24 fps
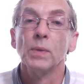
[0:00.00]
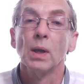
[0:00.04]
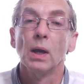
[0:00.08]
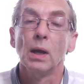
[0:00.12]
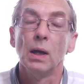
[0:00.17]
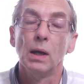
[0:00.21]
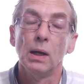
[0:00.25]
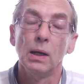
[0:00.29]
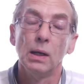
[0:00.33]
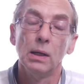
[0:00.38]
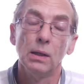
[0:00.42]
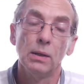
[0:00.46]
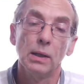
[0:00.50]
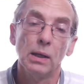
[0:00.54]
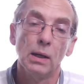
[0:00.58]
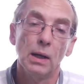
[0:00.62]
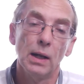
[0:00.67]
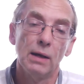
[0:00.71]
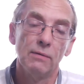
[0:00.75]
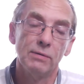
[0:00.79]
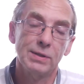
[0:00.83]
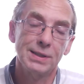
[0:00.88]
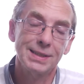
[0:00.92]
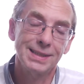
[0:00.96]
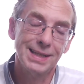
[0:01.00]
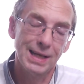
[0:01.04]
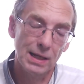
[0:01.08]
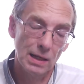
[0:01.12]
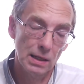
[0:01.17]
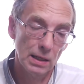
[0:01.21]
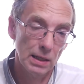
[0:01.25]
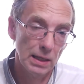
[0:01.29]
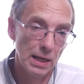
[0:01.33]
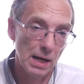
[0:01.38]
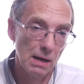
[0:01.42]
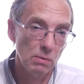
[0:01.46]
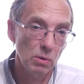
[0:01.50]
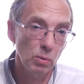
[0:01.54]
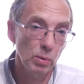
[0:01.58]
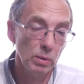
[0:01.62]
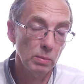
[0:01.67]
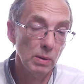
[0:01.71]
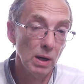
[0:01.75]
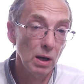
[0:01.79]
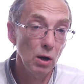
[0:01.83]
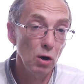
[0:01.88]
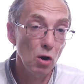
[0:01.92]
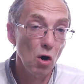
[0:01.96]
and then I'll have a second camera
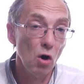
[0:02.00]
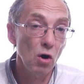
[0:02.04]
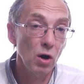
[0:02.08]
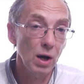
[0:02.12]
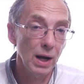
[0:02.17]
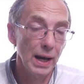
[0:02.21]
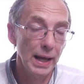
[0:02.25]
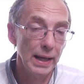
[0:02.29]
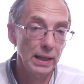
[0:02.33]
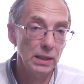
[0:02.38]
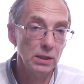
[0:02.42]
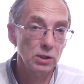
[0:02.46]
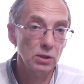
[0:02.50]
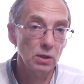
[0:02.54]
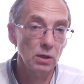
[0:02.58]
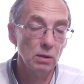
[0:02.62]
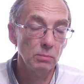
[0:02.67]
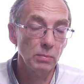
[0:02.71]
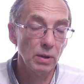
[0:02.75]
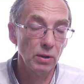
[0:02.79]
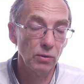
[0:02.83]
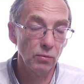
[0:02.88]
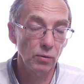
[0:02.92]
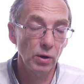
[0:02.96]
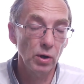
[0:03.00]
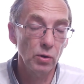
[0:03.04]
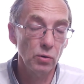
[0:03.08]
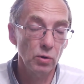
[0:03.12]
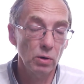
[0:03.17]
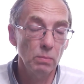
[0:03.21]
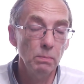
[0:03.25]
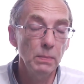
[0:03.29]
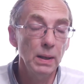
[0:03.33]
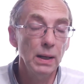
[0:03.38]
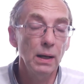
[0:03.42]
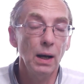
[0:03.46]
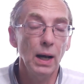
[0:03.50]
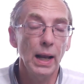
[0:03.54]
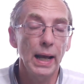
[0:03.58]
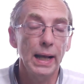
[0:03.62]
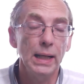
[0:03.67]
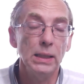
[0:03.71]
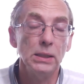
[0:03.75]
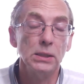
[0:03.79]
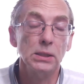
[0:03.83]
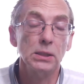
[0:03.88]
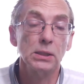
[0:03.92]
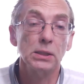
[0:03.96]
with my long lens on, my 300mm
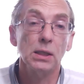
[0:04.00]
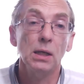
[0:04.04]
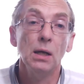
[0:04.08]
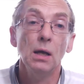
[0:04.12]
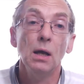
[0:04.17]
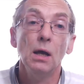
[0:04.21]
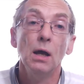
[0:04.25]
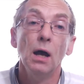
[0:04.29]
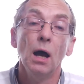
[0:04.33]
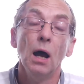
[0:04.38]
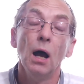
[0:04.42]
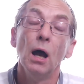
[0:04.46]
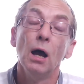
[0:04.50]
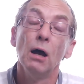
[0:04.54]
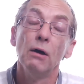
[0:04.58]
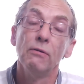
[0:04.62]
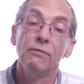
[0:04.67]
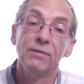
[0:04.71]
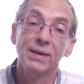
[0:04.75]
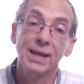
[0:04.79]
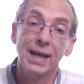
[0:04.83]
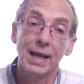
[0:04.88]
lens, for